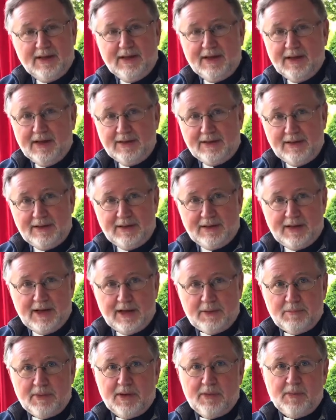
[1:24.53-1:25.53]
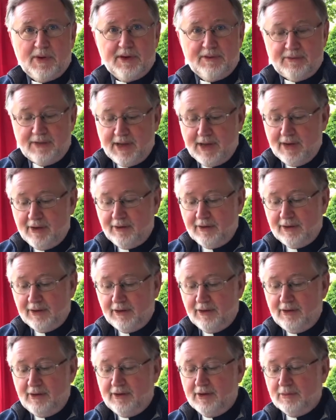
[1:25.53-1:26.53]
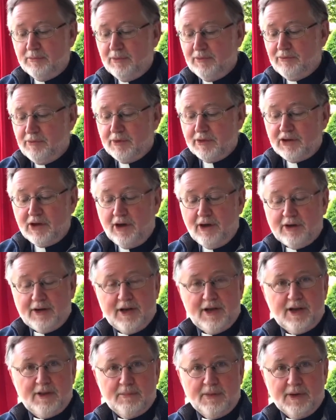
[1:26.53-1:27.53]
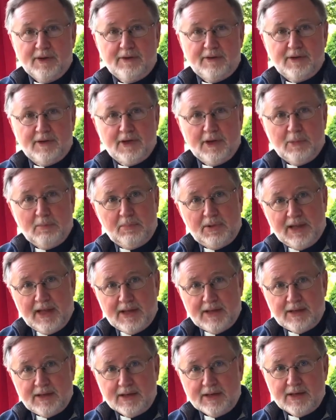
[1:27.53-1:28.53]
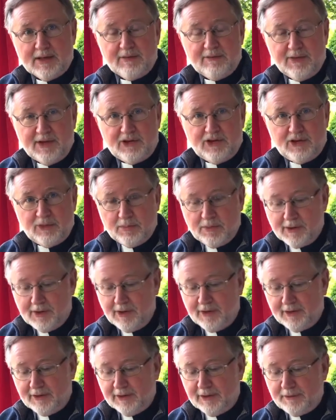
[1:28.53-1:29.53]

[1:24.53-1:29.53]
It didn't take my wife Karen long before talking about planting a vegetable garden.